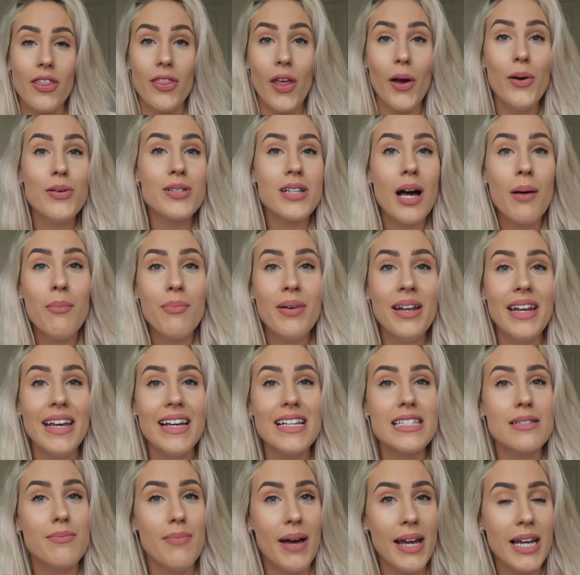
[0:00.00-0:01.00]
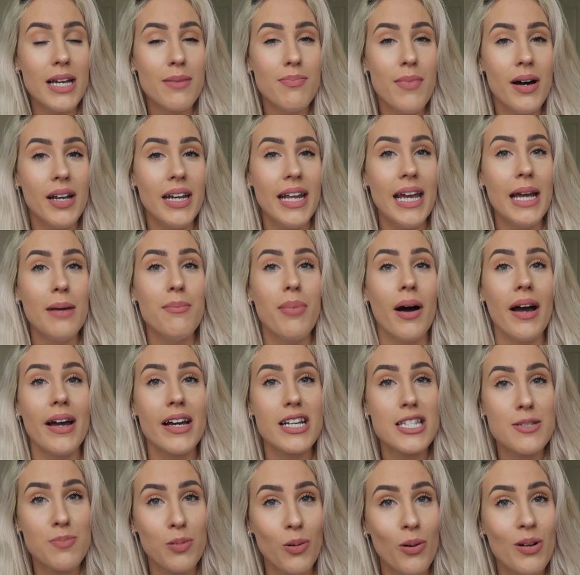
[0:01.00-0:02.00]
Those companies make money by
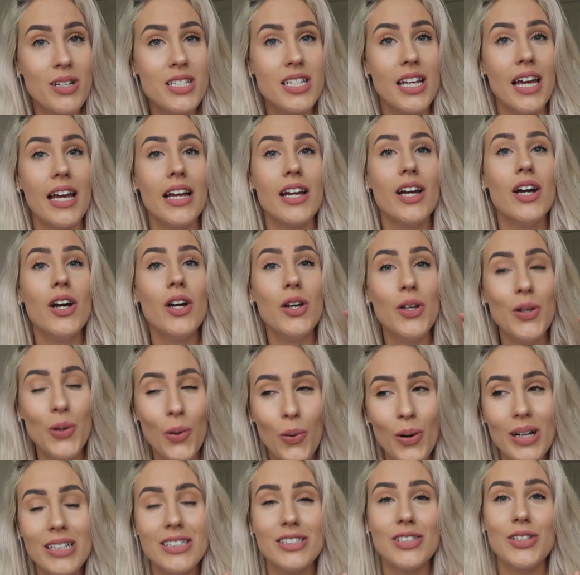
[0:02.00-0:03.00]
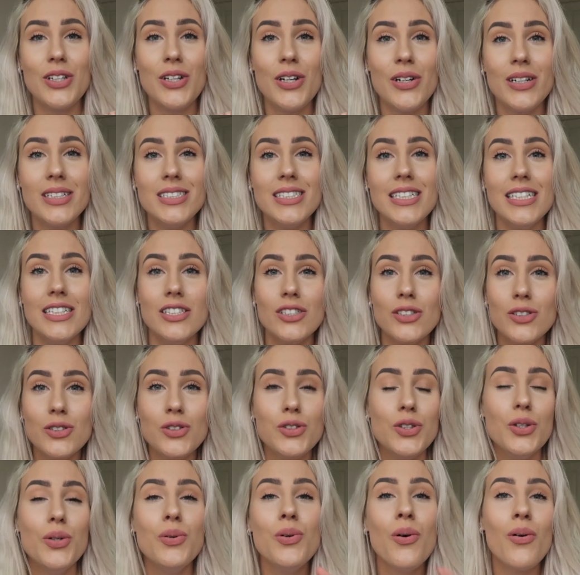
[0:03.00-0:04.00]
exploiting your insecurities.
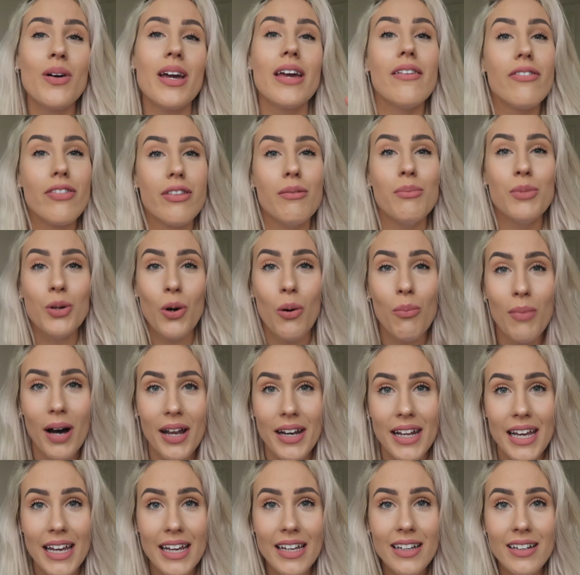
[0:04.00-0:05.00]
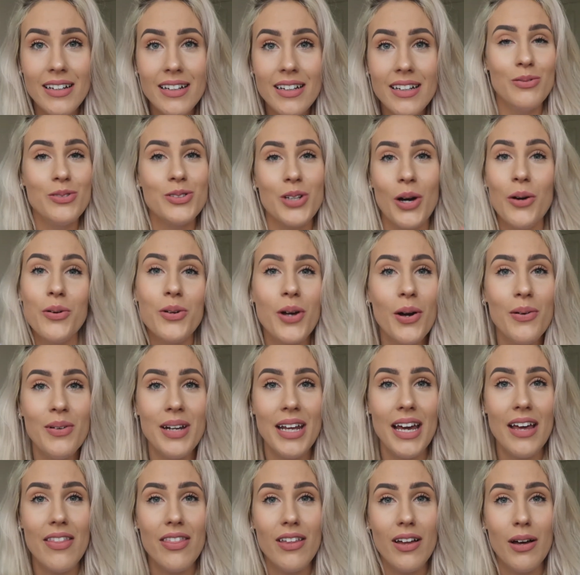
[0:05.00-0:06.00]
Do not give them your money. Don't go
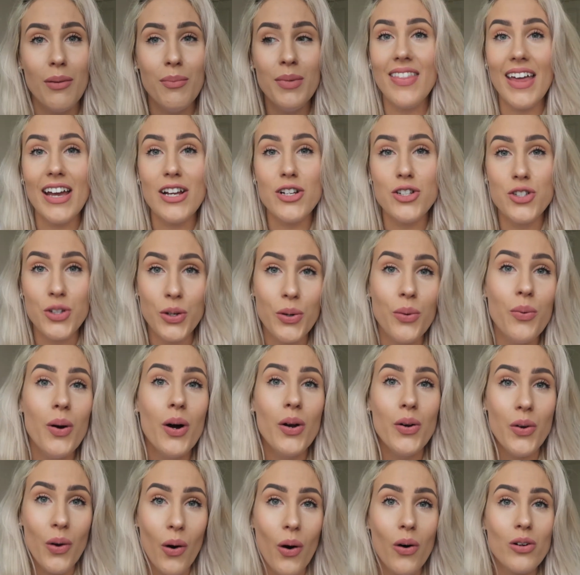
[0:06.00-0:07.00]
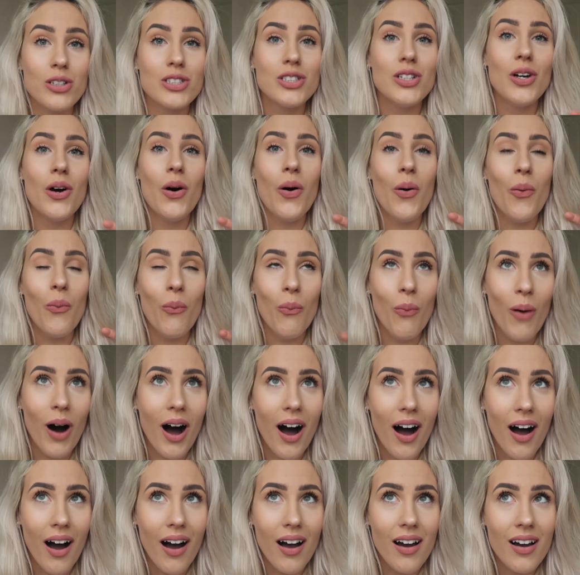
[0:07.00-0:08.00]
near them. They do not
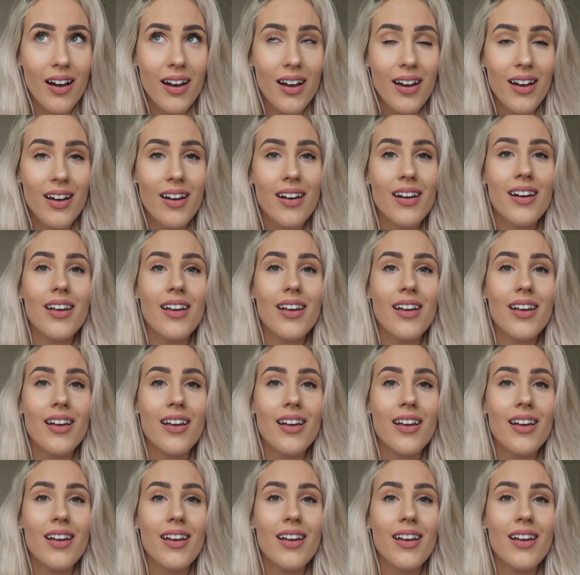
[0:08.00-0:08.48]
work.